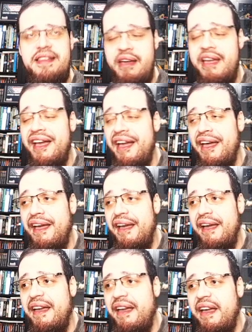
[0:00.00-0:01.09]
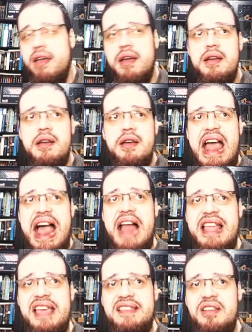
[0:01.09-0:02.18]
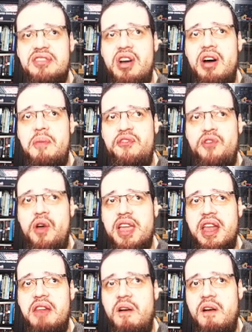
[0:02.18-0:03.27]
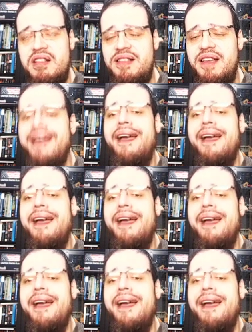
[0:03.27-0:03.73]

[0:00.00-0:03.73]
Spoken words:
And it's such a homophobic lord.